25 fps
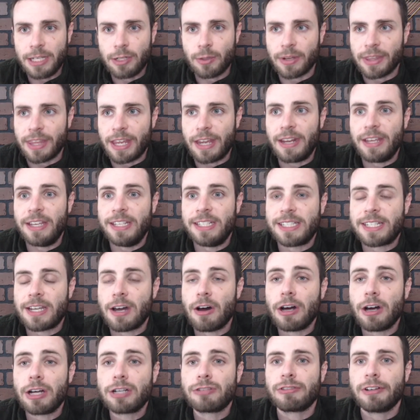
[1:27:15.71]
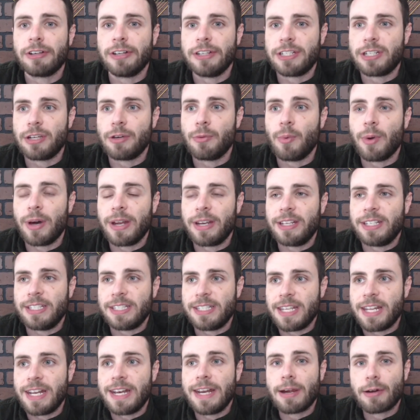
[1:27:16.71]
or that is contrary to what is
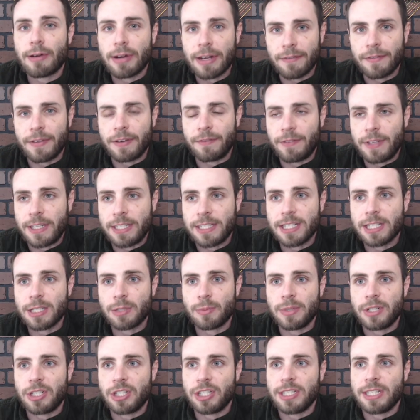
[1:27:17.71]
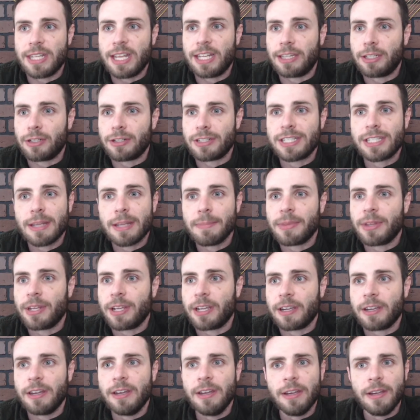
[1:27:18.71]
the narrative in physics, which is that there's something